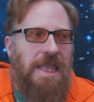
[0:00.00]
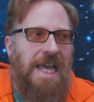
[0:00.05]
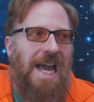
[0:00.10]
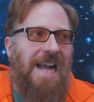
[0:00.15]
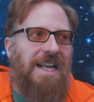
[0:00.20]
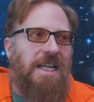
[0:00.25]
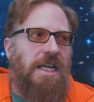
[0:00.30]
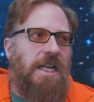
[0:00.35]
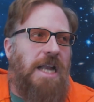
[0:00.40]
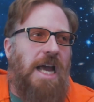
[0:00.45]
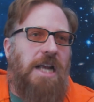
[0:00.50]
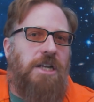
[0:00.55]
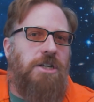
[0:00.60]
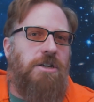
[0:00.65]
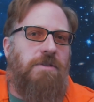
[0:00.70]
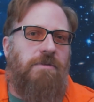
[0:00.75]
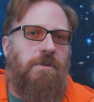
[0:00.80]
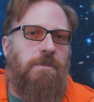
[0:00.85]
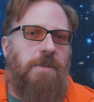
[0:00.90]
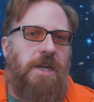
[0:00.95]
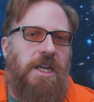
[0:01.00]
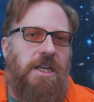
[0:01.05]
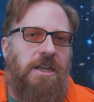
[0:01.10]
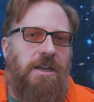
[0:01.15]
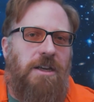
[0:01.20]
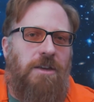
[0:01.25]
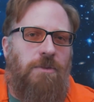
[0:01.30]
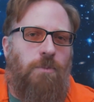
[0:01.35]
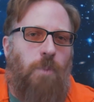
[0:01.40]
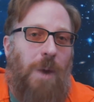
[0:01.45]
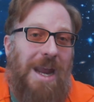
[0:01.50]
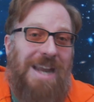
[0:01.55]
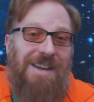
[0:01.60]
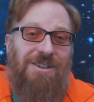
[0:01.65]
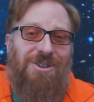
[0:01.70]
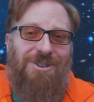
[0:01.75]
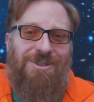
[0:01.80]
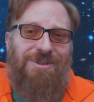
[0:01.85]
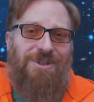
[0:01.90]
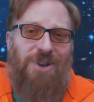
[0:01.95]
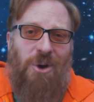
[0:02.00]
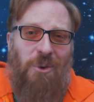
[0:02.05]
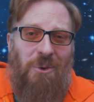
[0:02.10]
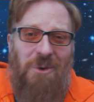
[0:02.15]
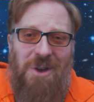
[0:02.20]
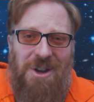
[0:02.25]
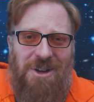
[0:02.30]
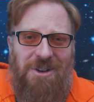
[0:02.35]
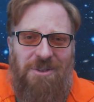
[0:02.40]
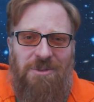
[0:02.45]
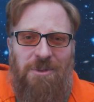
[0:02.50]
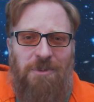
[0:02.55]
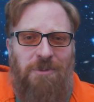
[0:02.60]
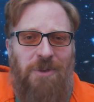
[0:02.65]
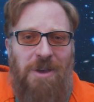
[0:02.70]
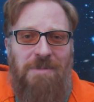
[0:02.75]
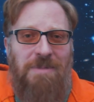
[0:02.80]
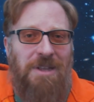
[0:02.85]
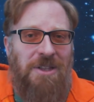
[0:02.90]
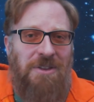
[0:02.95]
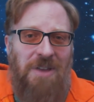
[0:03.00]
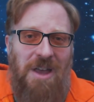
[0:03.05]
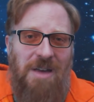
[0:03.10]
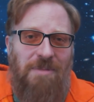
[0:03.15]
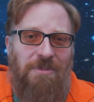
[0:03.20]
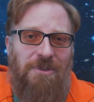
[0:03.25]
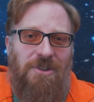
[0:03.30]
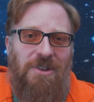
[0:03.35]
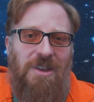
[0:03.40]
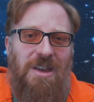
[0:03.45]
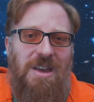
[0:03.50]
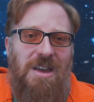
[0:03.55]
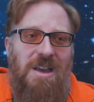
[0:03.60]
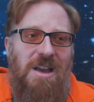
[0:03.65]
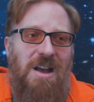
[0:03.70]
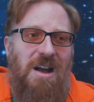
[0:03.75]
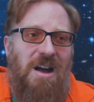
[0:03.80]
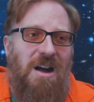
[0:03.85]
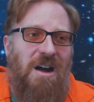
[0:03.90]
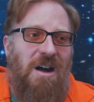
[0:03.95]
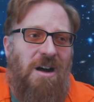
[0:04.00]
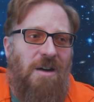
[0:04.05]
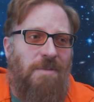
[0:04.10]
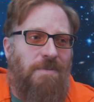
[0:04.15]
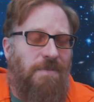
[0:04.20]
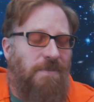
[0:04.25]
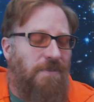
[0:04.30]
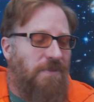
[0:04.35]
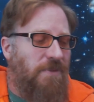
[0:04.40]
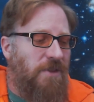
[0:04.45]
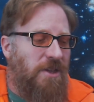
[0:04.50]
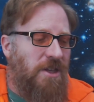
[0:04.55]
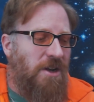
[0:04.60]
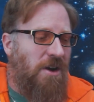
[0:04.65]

that connection for me is Wayne Coyne of the Flaming Lips. I've